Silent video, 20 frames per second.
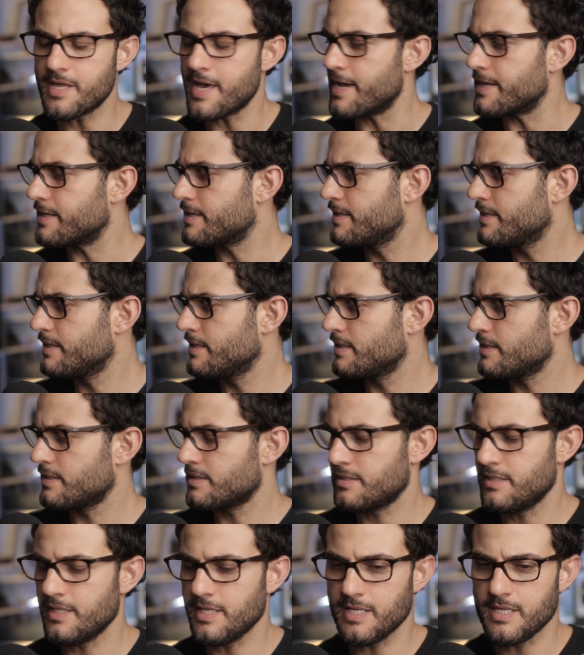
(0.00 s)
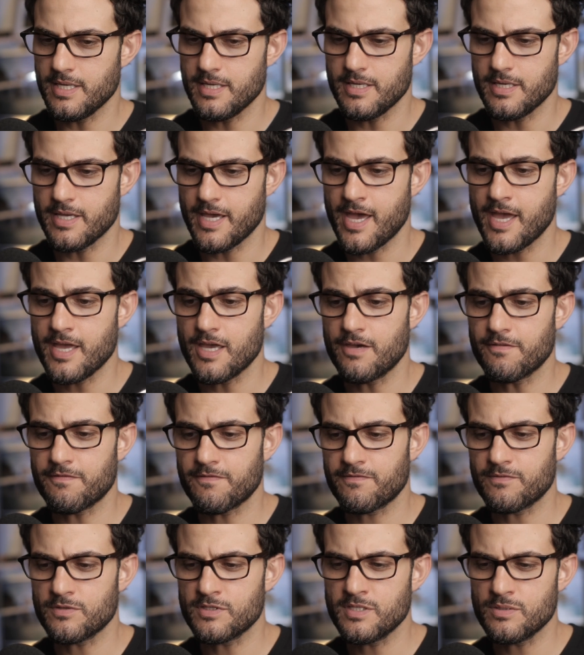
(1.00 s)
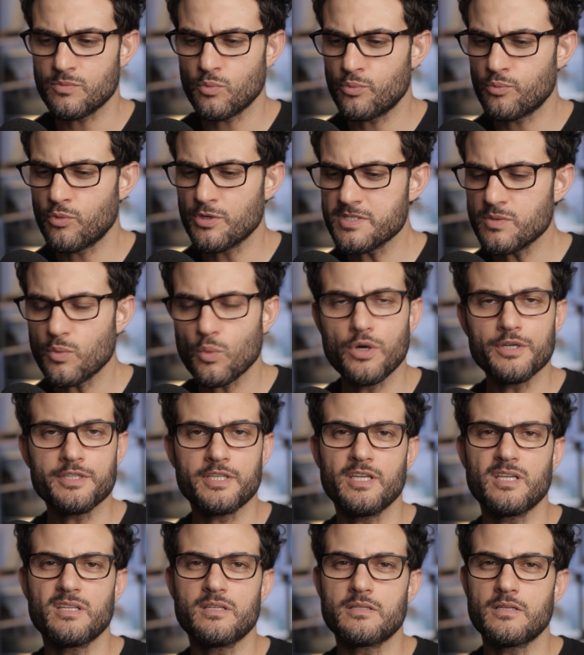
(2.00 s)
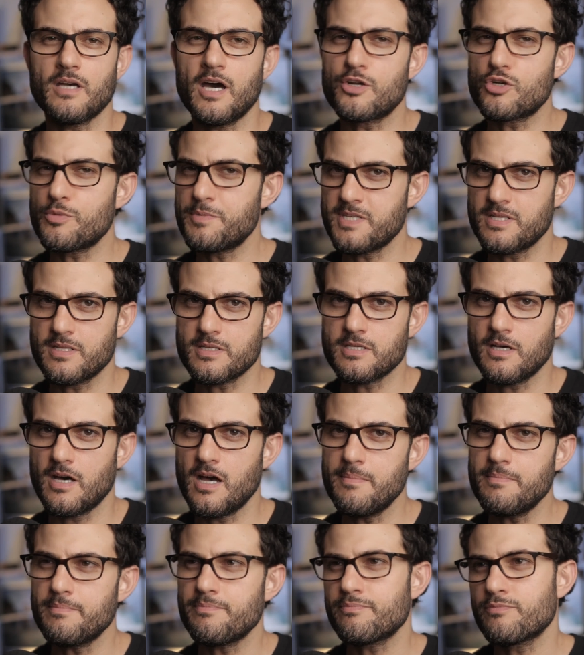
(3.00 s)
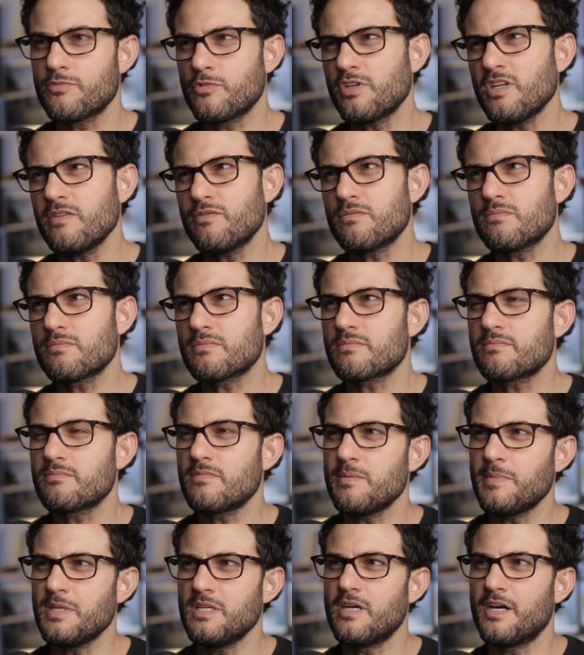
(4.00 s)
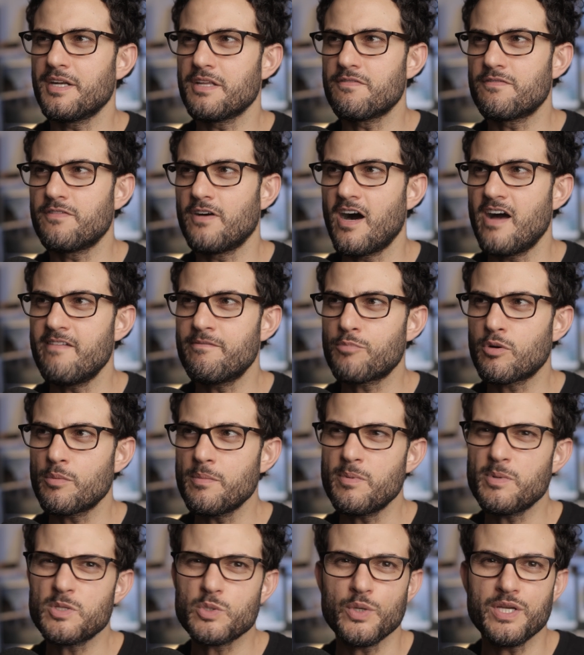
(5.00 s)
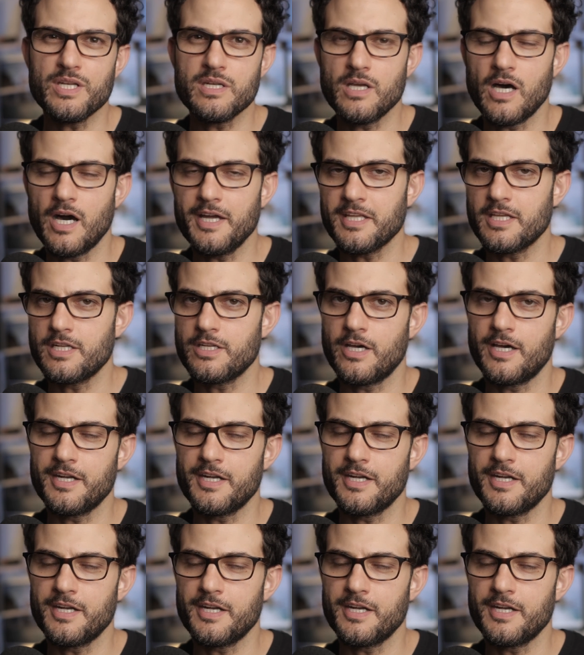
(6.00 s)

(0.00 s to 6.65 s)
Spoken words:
that the AF wasn't working 100% of the time, not even maybe 95, probably between 90 and